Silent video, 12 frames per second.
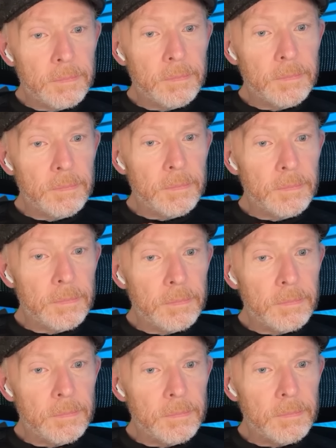
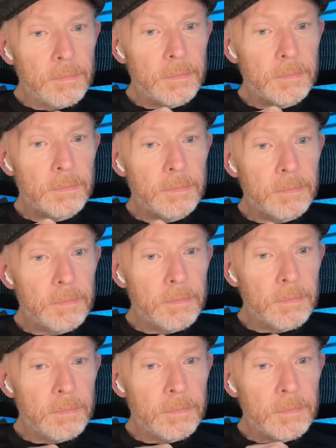
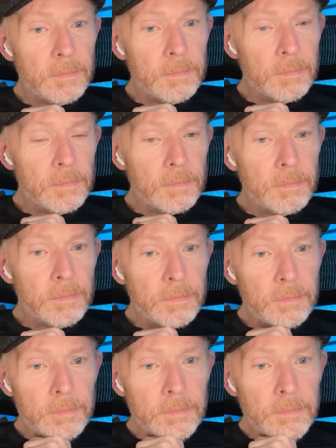
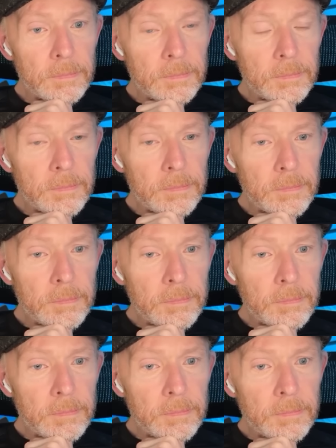
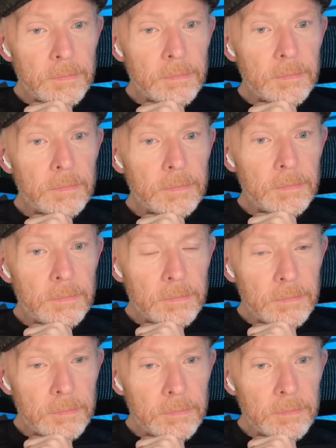
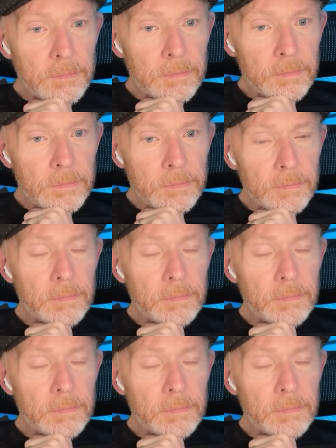(not speaking)